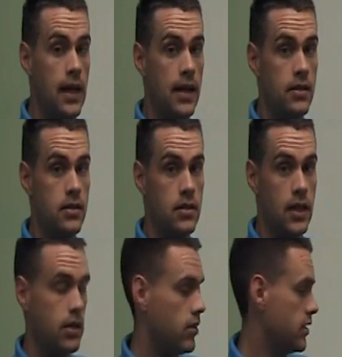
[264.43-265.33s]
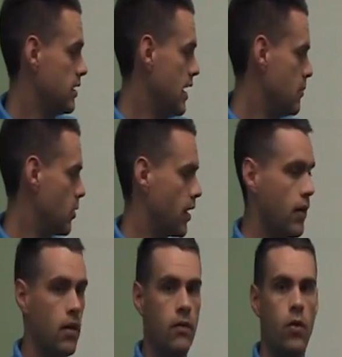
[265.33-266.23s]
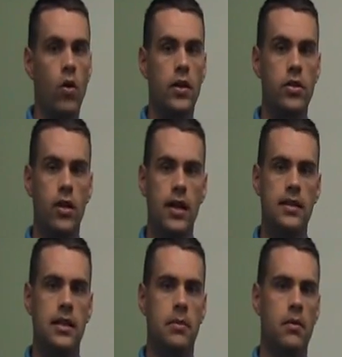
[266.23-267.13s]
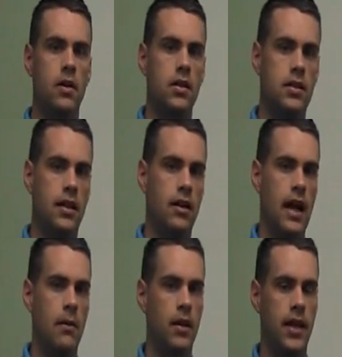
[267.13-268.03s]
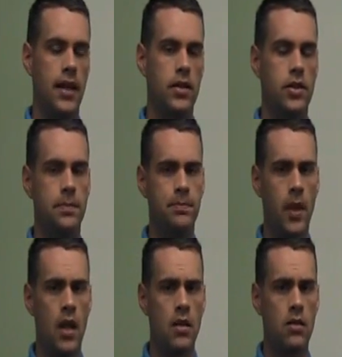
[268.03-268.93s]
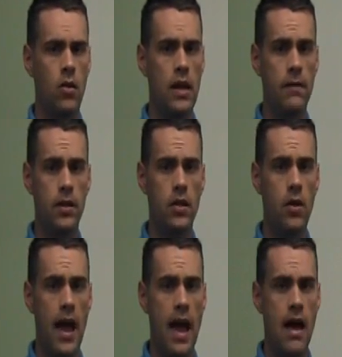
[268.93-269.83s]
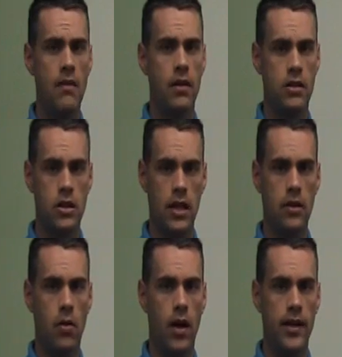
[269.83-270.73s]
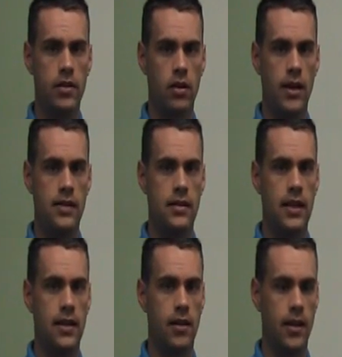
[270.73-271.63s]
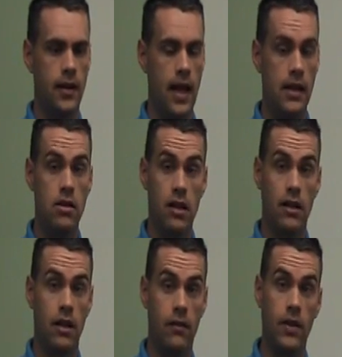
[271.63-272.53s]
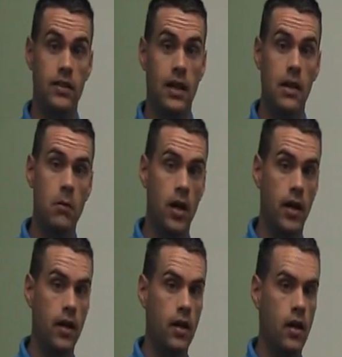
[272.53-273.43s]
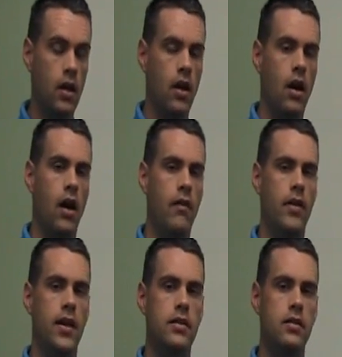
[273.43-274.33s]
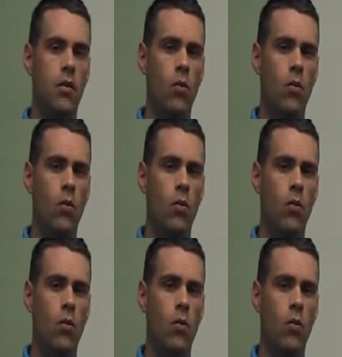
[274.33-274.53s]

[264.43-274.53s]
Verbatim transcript: agency known as HMIRC for a trade secret application. So if you have a genuine trade secret and you can convince HMIRC of this,